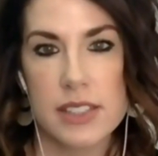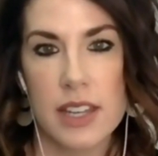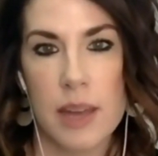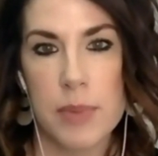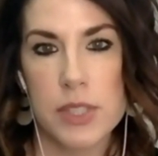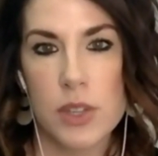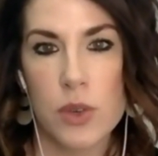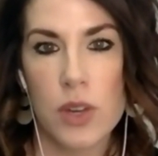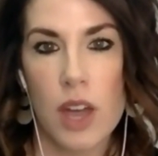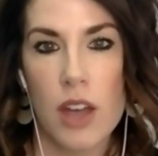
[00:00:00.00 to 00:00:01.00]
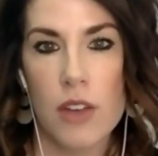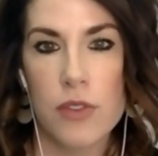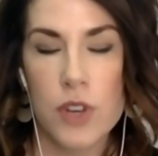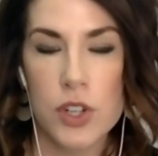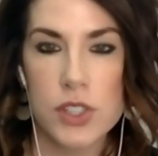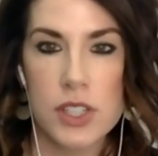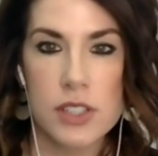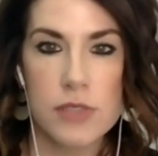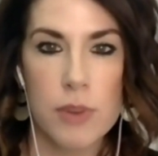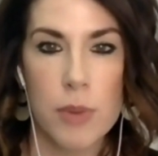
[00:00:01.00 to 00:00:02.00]
an episode of
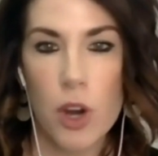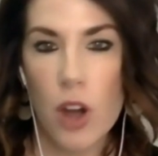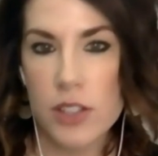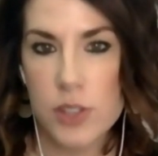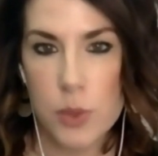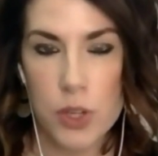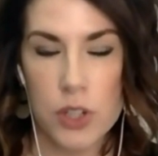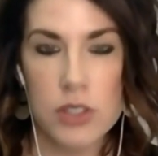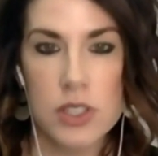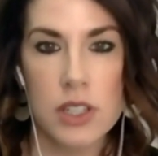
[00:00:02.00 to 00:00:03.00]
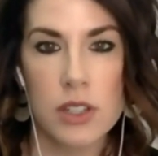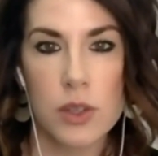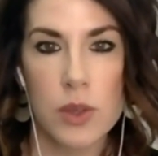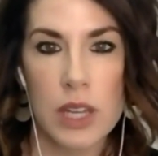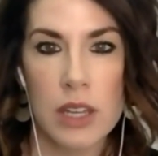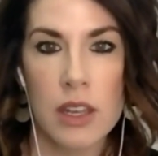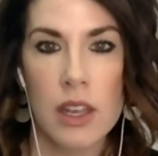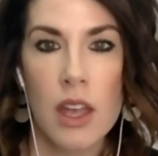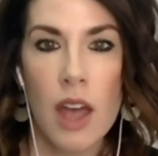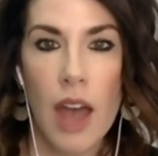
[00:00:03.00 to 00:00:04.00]
nurses from across the world, including
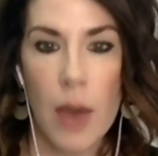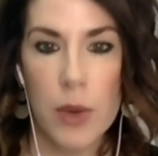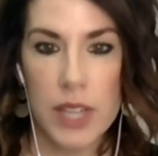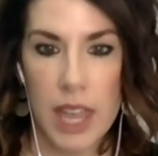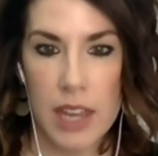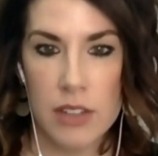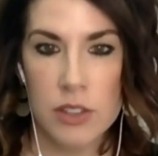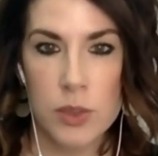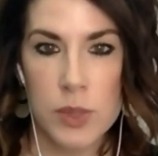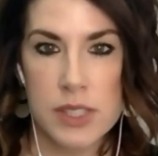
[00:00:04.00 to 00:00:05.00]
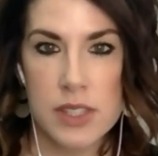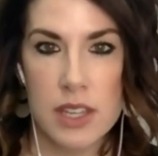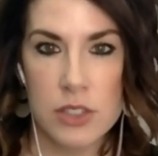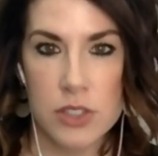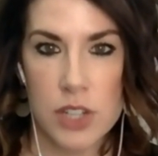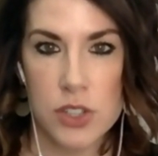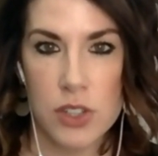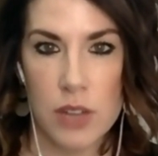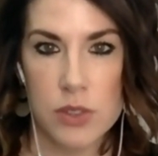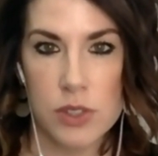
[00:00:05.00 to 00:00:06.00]
Howard Caton, who is the International
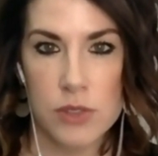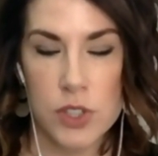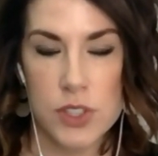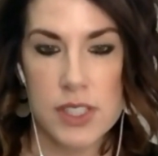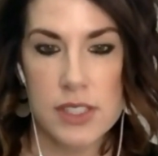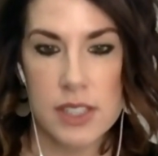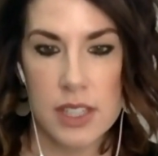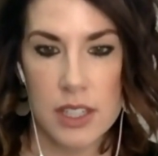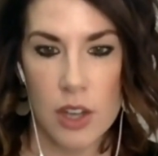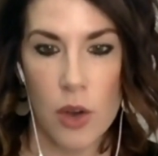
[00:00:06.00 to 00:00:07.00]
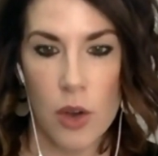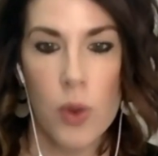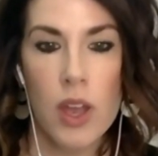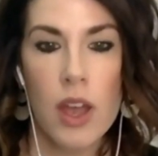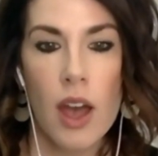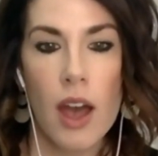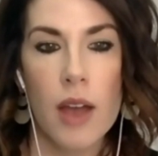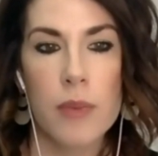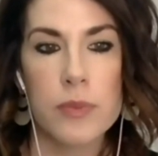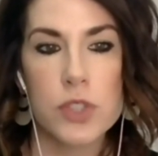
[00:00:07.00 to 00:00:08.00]
Council of Nurses CEO,
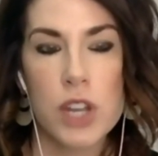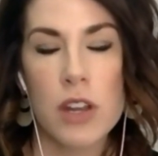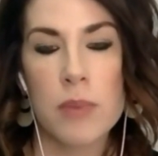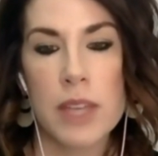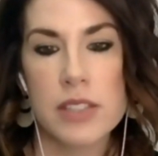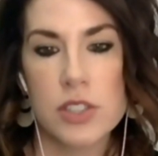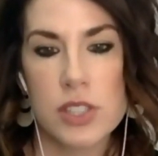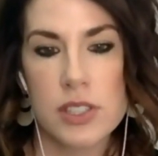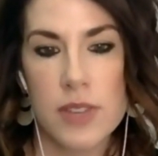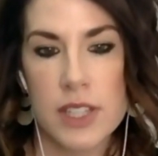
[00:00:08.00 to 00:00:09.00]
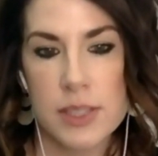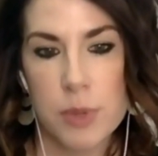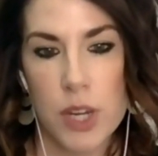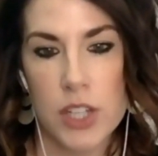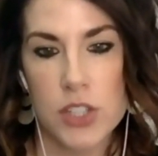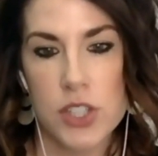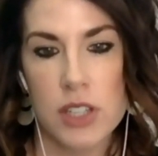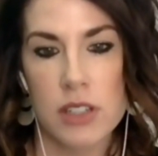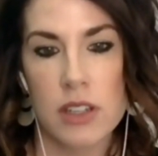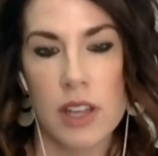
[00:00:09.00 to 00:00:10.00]
sharing messages of
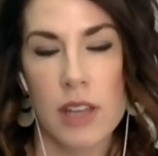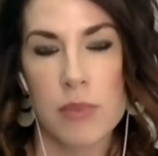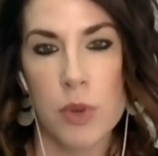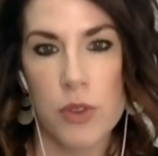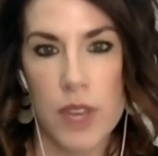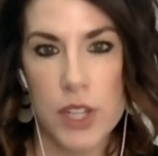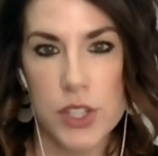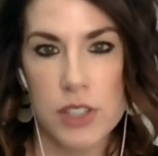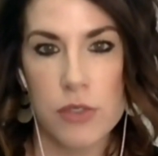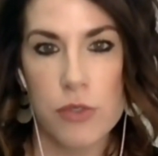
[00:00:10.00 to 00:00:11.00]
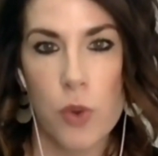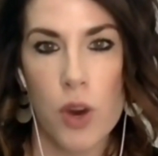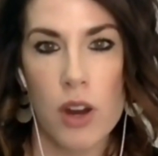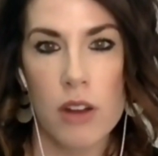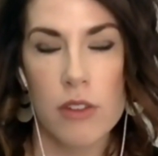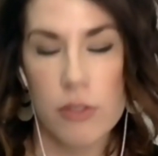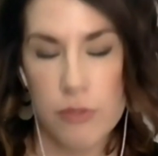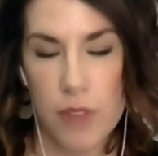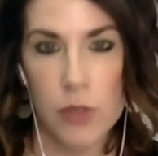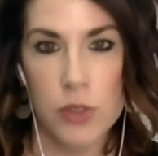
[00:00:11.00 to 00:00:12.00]
inspiration and motivation for
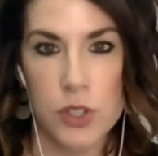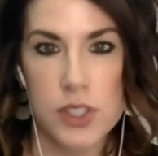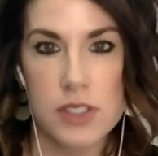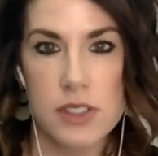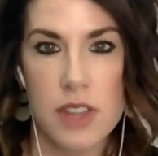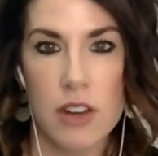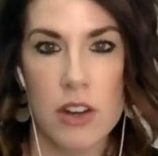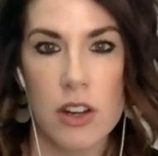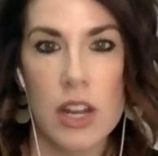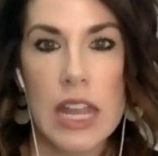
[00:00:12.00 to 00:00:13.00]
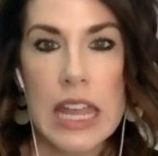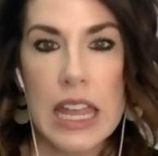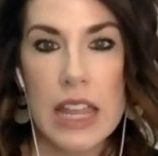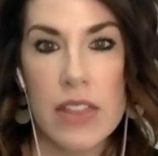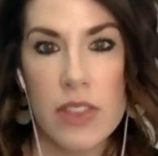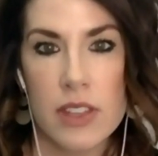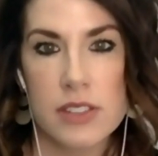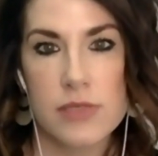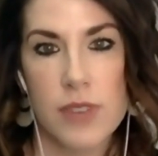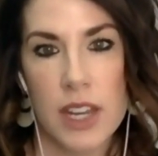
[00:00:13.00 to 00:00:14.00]
fellow nurses that are in
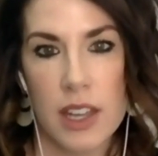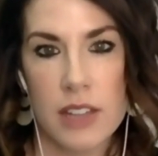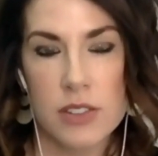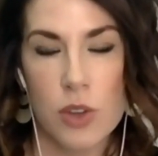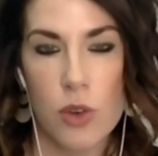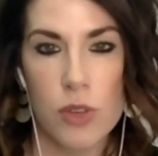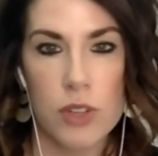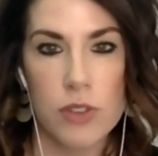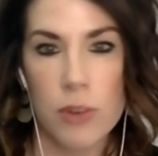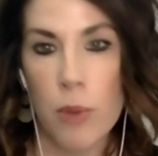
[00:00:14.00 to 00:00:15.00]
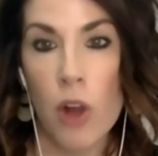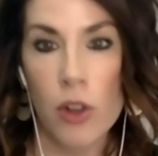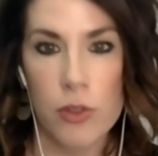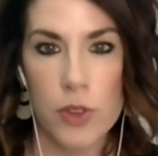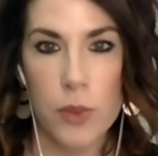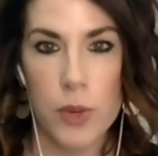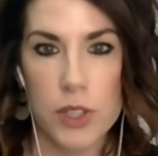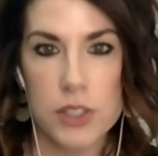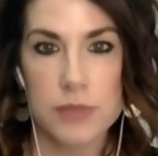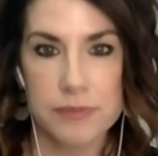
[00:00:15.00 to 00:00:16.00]
this fight against COVID from all over the world.